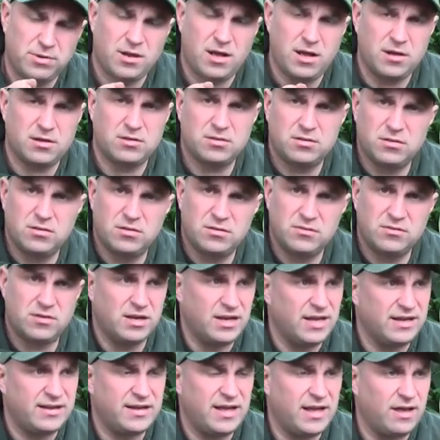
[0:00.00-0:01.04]
pluck the
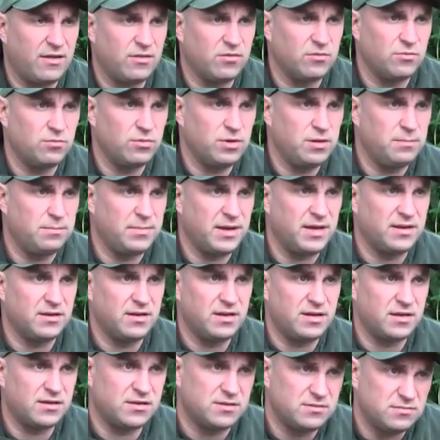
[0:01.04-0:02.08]
lead out of the weed bed
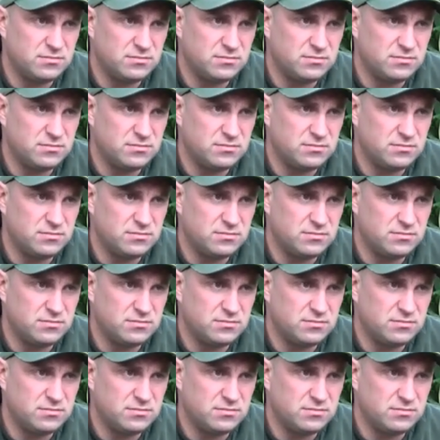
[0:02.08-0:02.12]
and it